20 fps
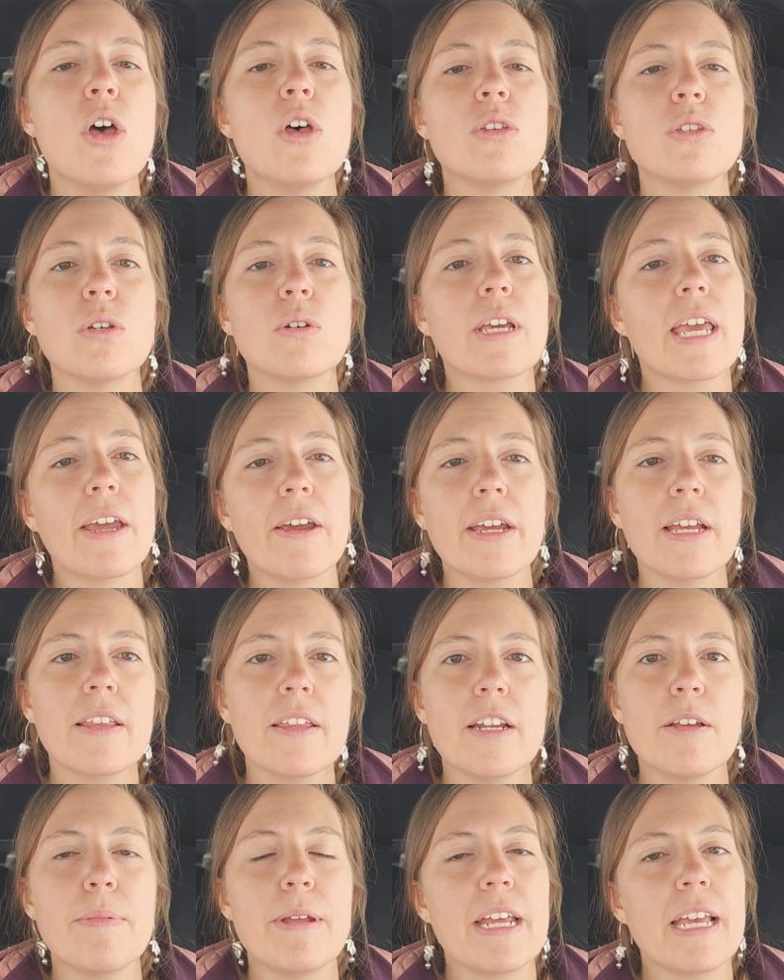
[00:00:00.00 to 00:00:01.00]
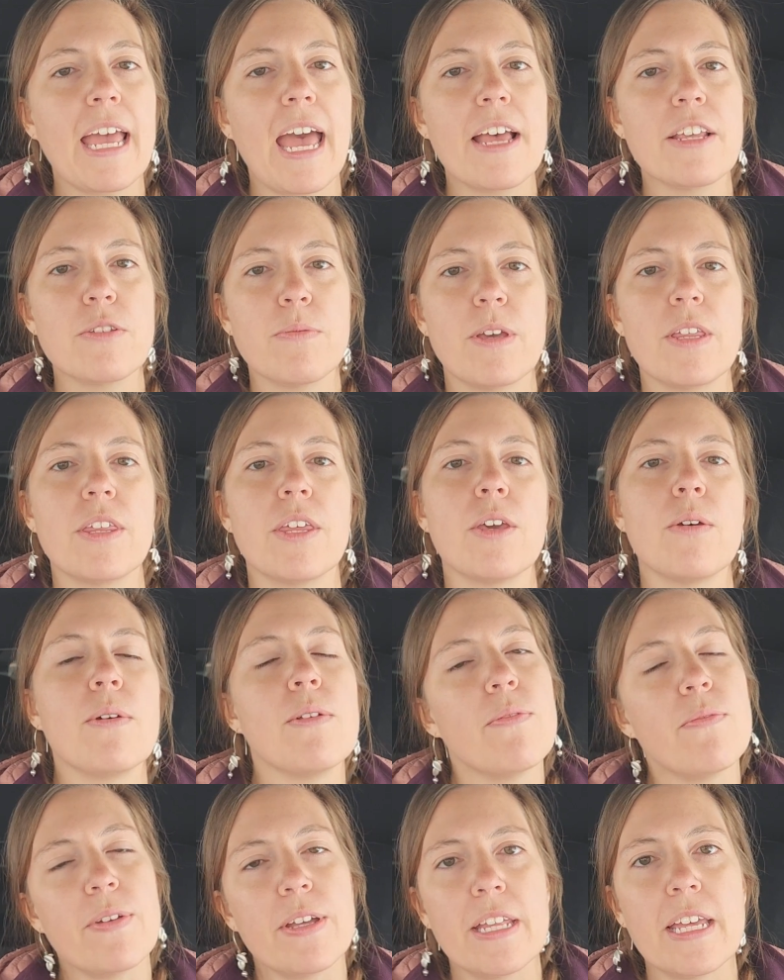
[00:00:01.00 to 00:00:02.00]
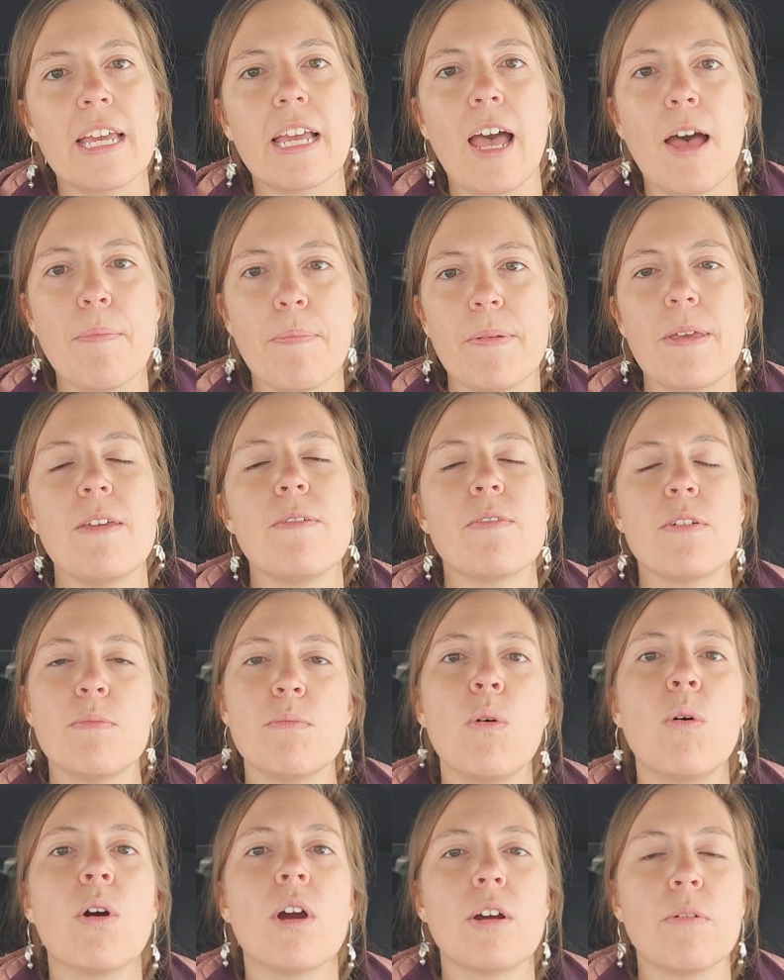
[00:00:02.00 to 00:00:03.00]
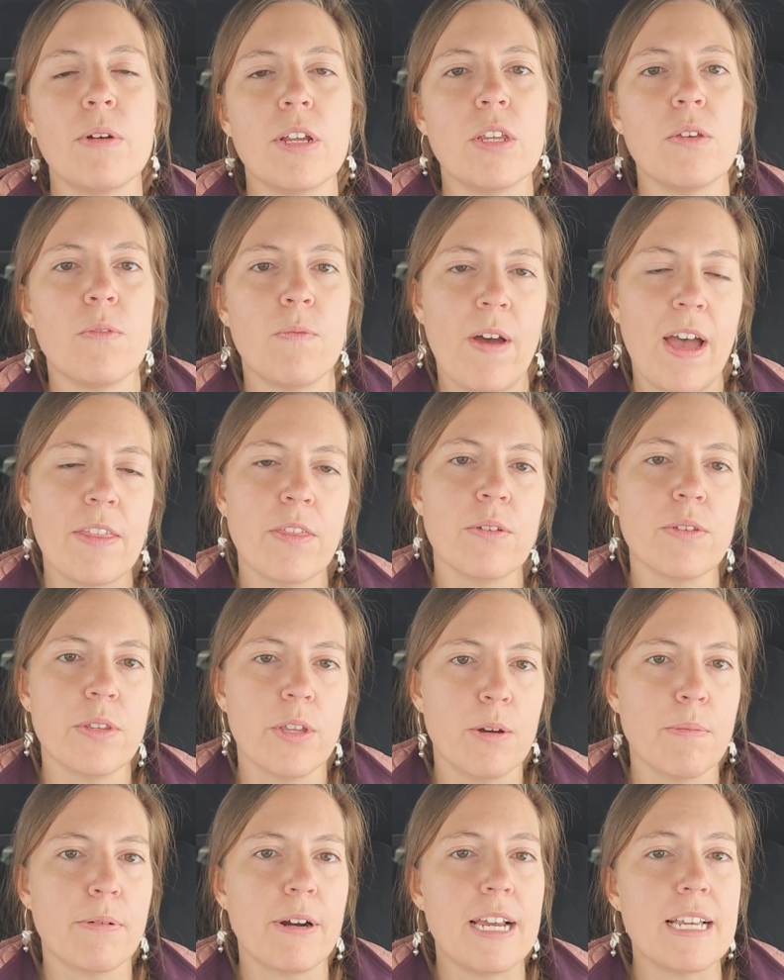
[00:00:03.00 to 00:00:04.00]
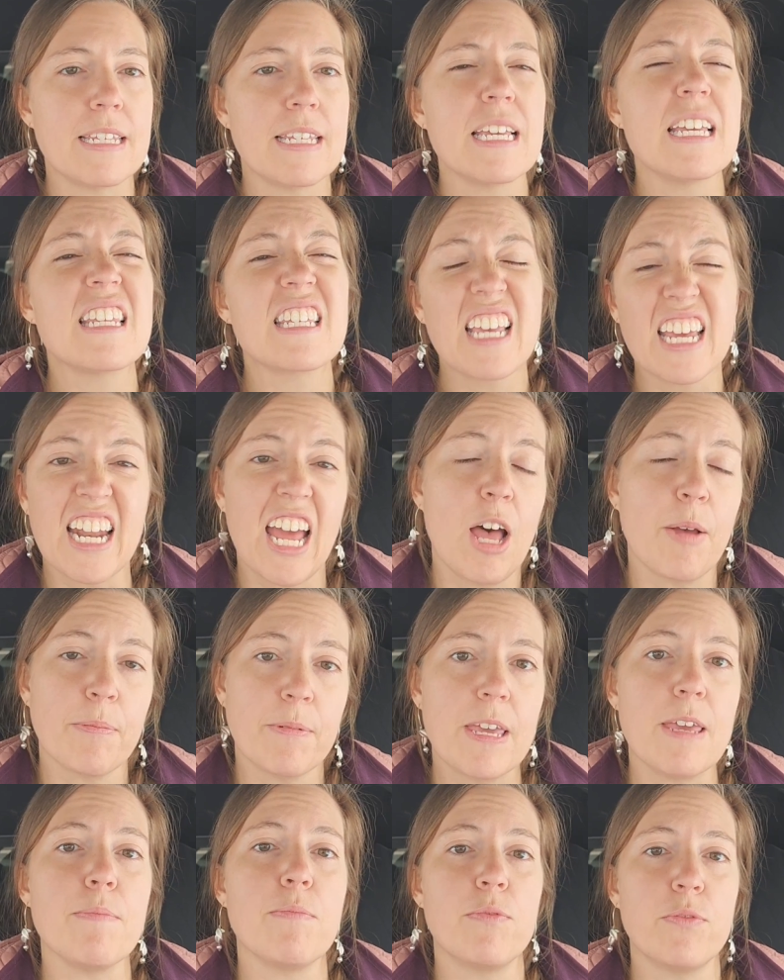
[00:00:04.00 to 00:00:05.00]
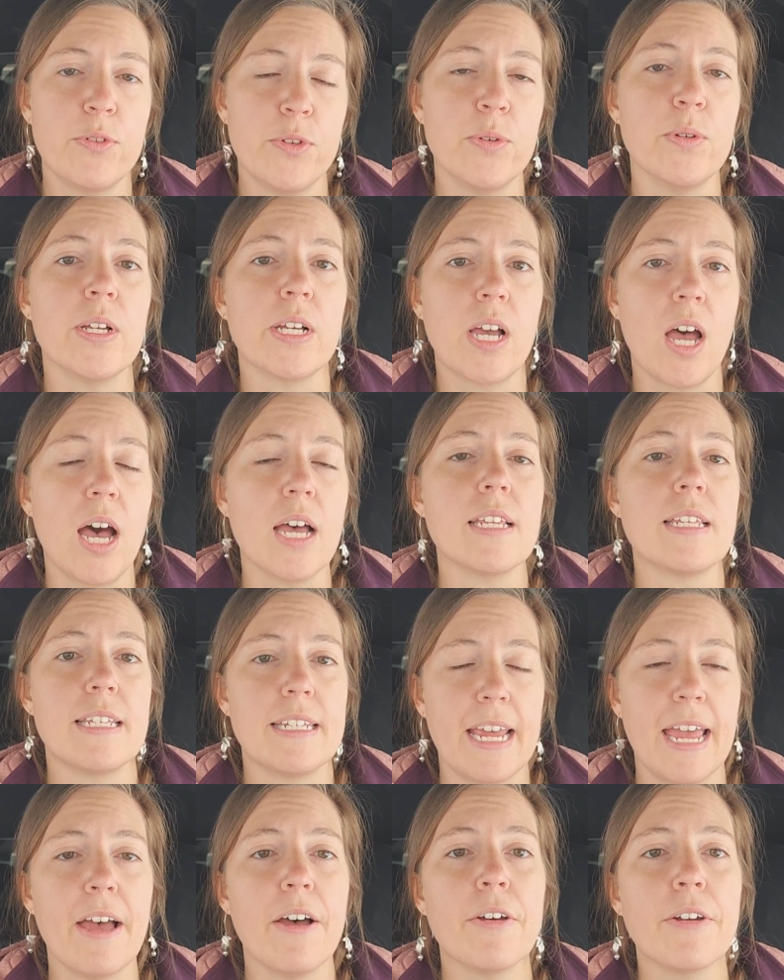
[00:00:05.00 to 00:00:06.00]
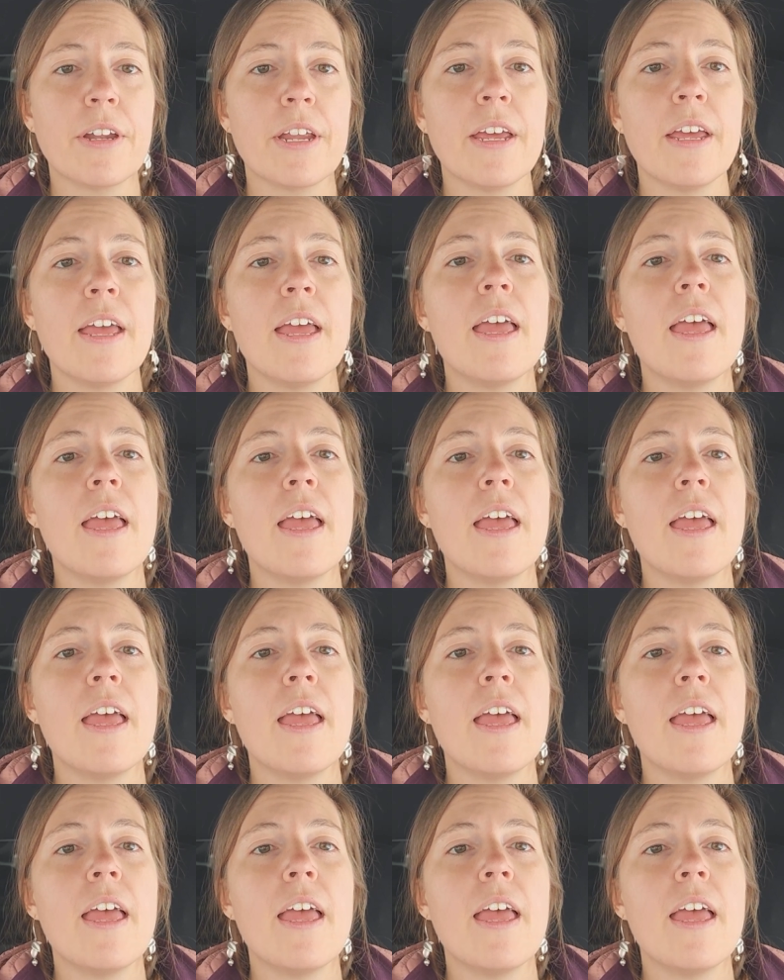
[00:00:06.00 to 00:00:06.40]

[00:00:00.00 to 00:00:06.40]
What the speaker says: So carrying a little bit of gas with you and filling up even more when you find those low prices can help keep fuel costs down.